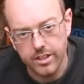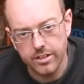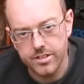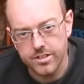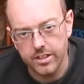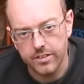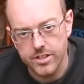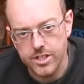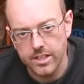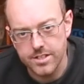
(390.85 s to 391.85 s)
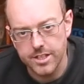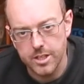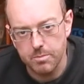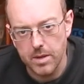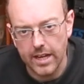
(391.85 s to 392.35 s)
underside of the chassis at
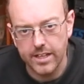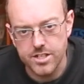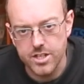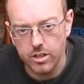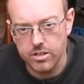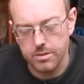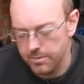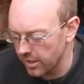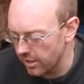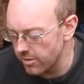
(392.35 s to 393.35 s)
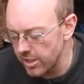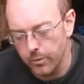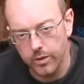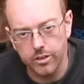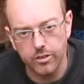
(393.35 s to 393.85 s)
the back is not something I really
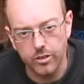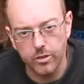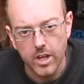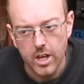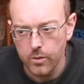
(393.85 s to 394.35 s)
want to do